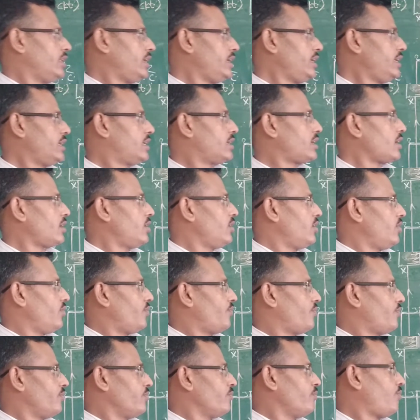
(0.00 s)
Then
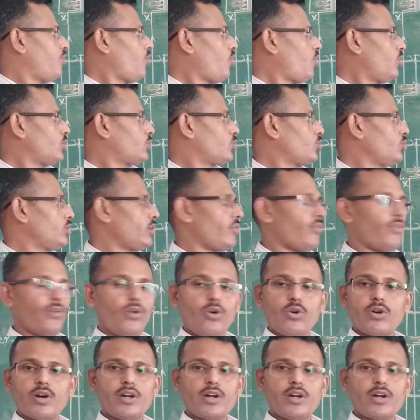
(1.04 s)
it flow through the flow